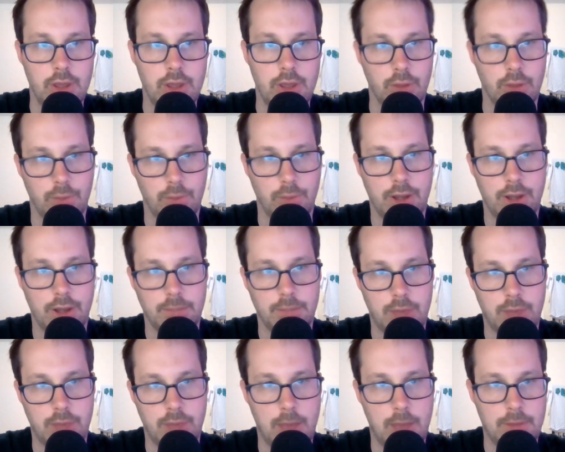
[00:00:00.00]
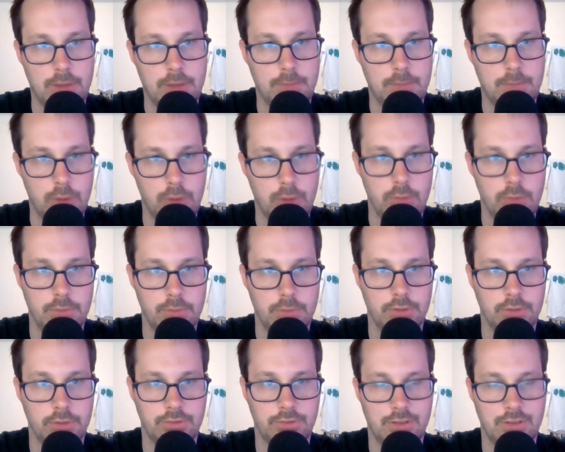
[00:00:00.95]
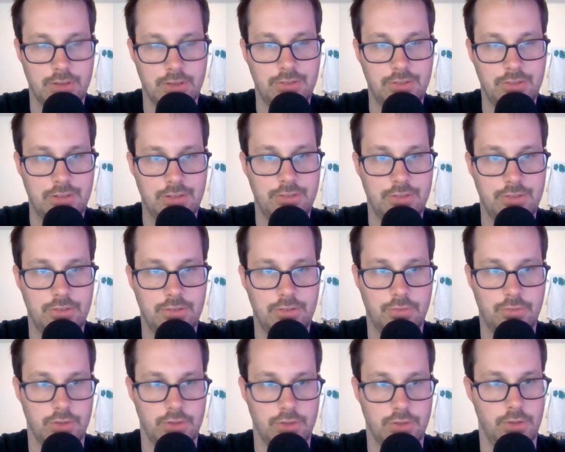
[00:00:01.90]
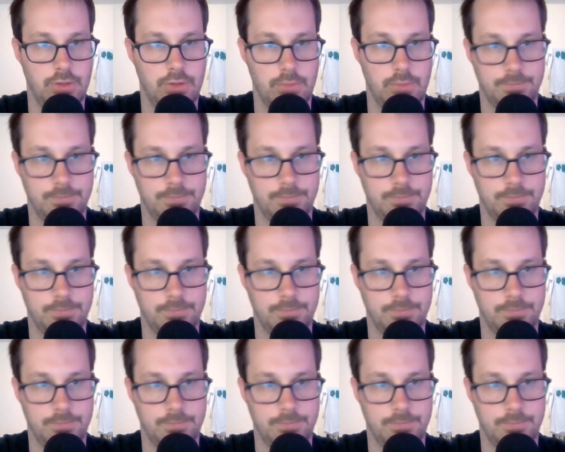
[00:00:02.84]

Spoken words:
erotic pop-up poem books, this list is for you.